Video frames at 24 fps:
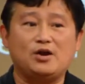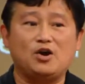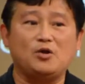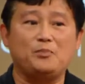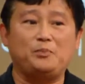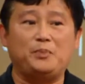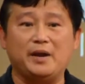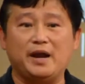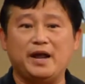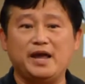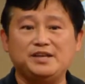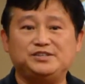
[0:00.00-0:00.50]

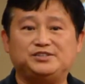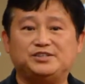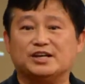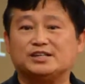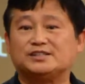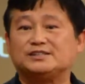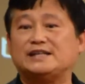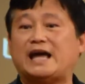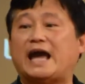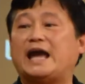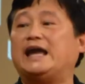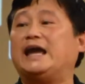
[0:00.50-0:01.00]
opening,
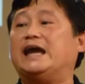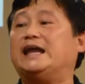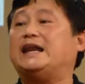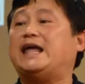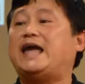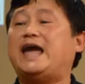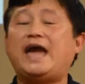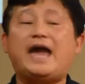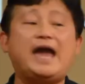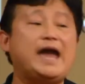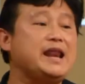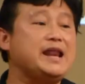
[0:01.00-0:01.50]
just like
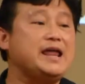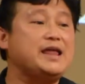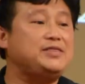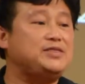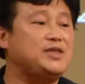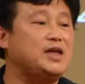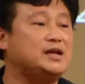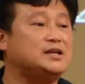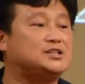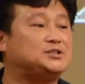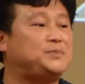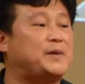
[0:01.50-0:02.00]
in
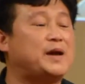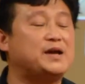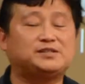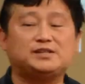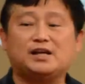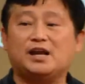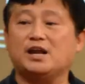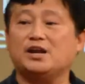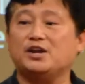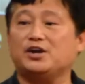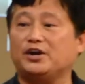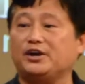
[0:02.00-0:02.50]
anything,
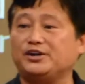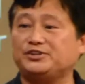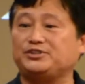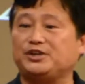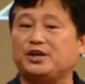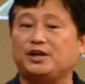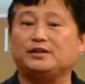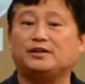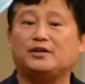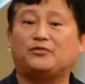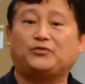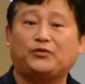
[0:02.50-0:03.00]
especially
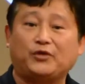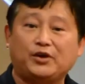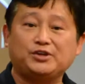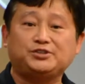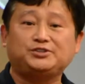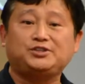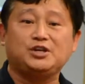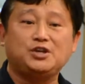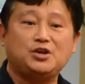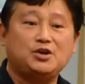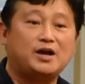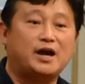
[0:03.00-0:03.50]
nursing, the
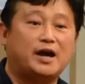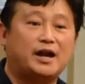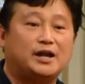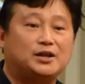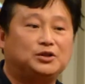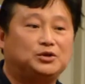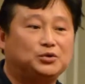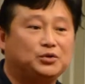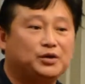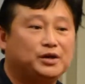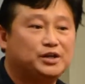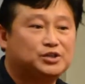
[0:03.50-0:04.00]
first thing you
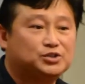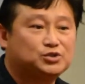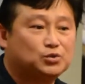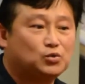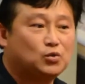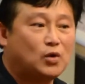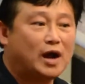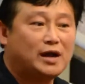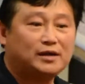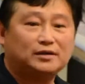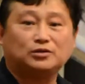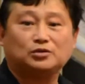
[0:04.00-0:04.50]
gotta do is to
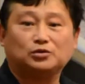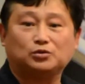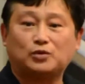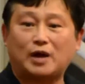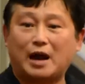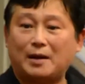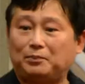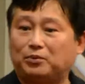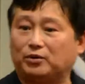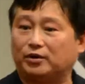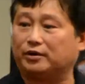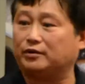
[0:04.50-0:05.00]
what? To
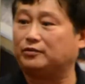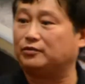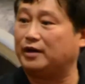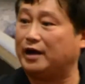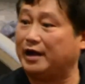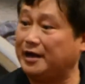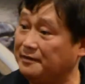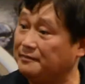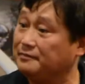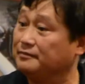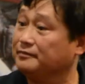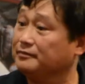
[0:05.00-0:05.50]
report,
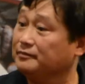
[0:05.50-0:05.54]
right?